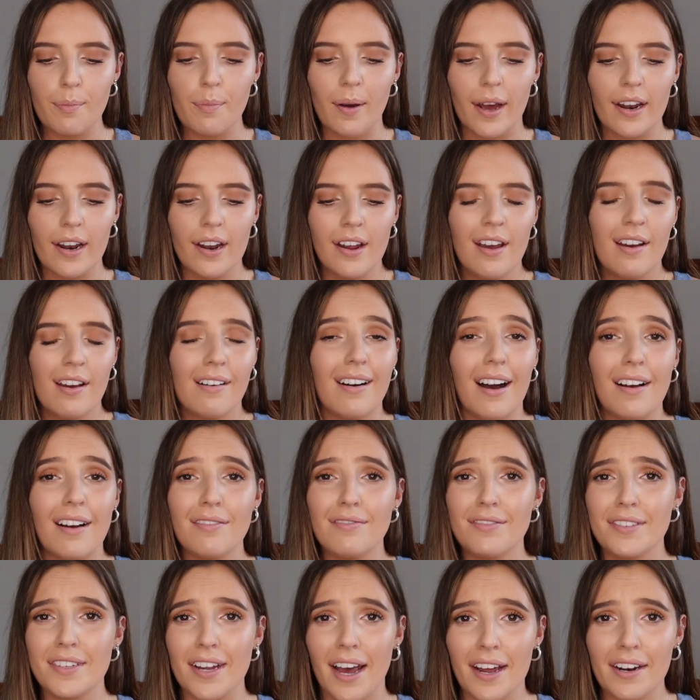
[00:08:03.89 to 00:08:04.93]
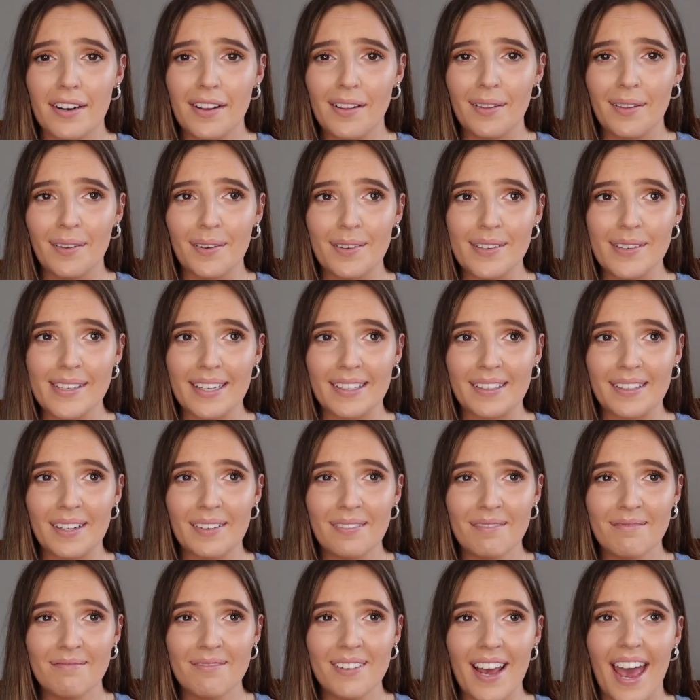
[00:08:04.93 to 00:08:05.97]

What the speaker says: but I've started losing them